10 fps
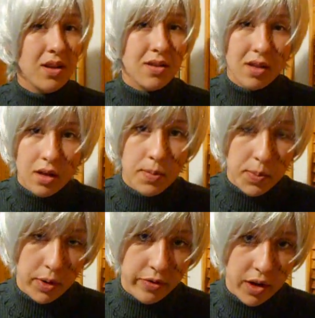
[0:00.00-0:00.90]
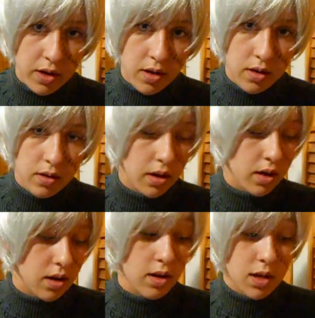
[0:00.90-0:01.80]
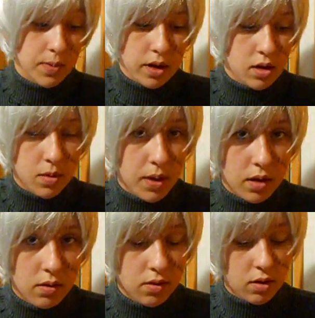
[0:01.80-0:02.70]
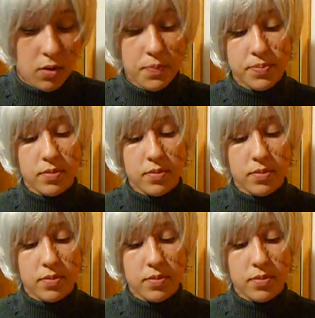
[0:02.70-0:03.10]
it's not going to be perfect, and I didn't expect it to be, so